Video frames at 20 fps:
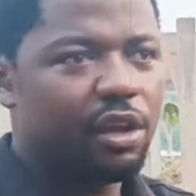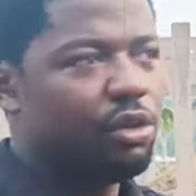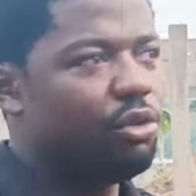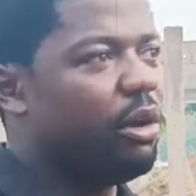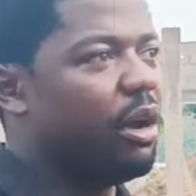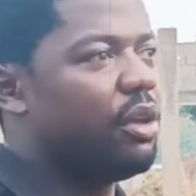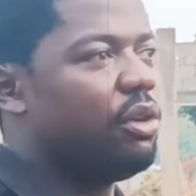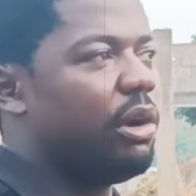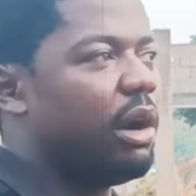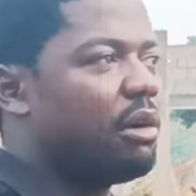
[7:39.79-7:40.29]

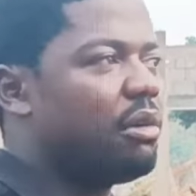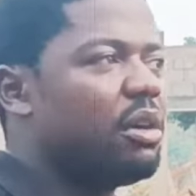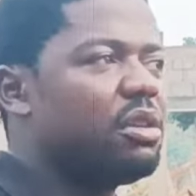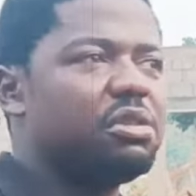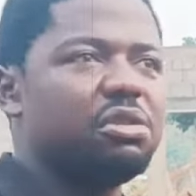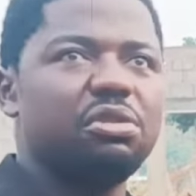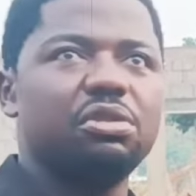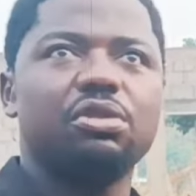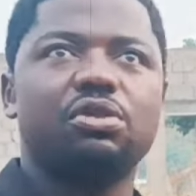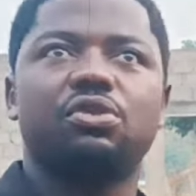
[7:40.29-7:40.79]
You are, you are
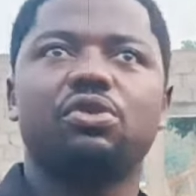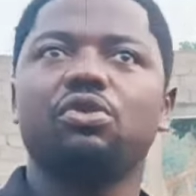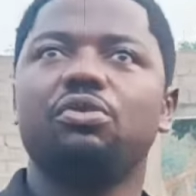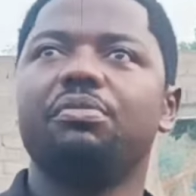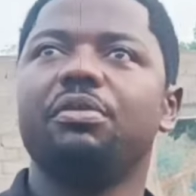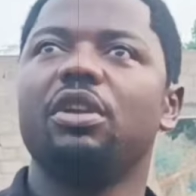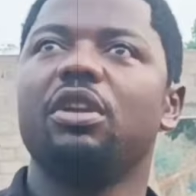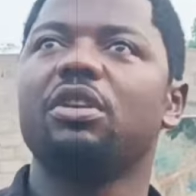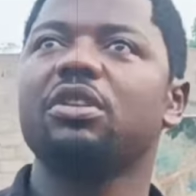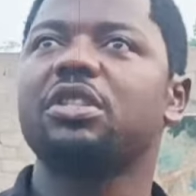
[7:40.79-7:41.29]
going to use 2
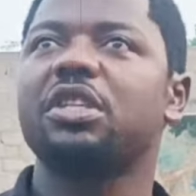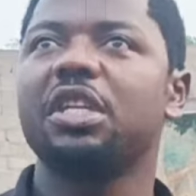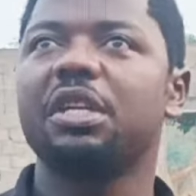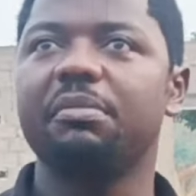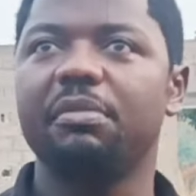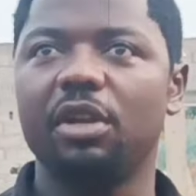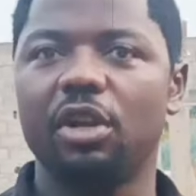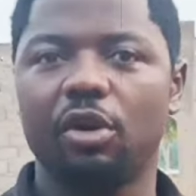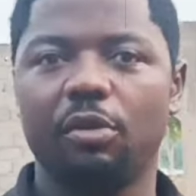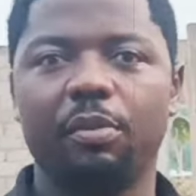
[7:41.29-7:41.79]
million,
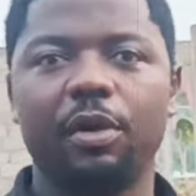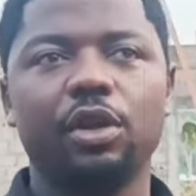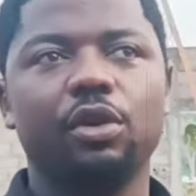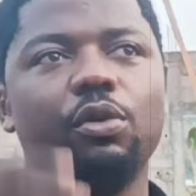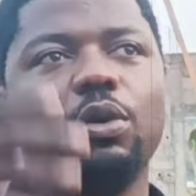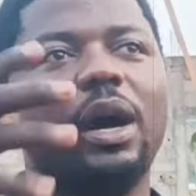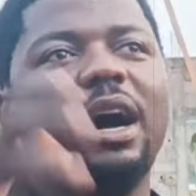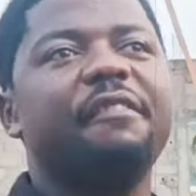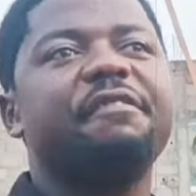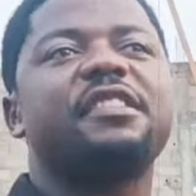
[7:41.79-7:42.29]
3 million, but
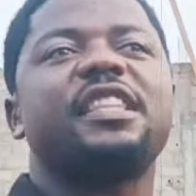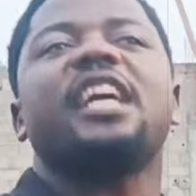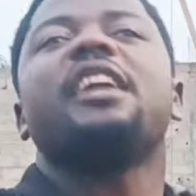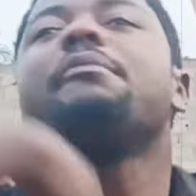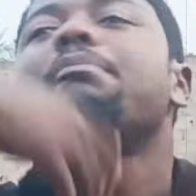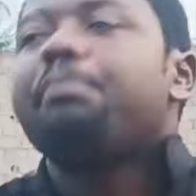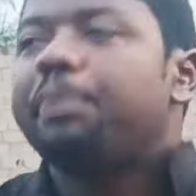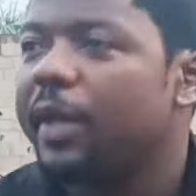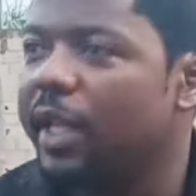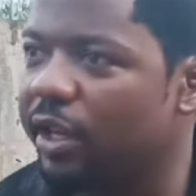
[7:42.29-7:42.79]
you have
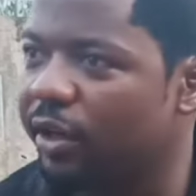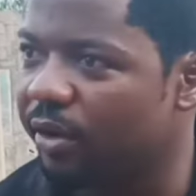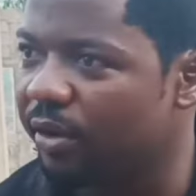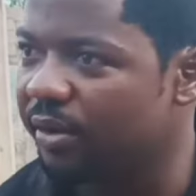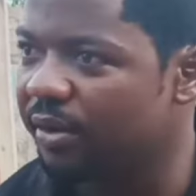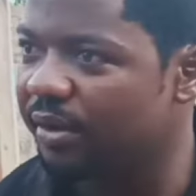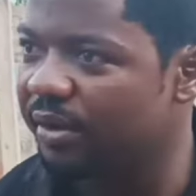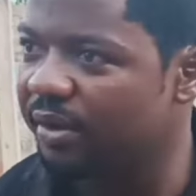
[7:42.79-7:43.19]
10 billion.